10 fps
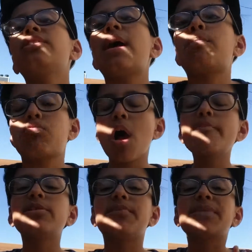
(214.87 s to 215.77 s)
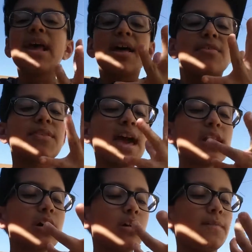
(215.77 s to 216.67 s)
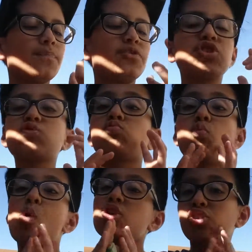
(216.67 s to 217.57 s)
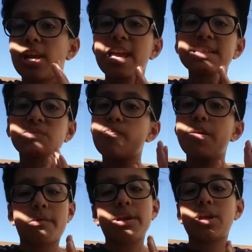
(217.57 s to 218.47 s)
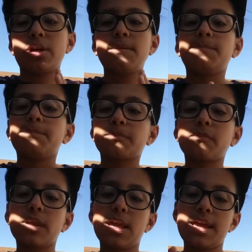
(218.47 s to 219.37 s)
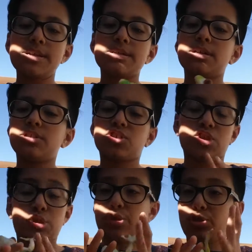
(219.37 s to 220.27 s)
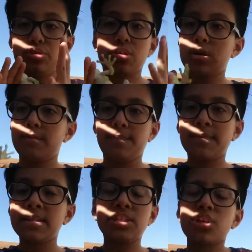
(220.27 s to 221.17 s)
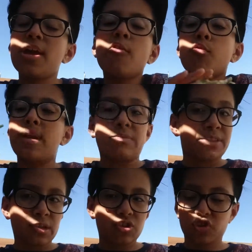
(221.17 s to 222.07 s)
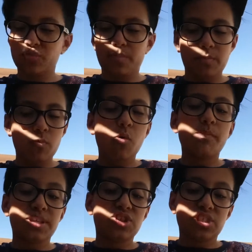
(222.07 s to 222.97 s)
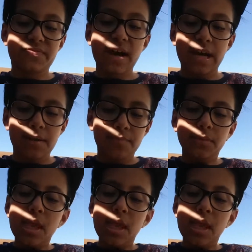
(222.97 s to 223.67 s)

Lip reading: in that problem, then just wash your hands very good, and everything just will be just fine.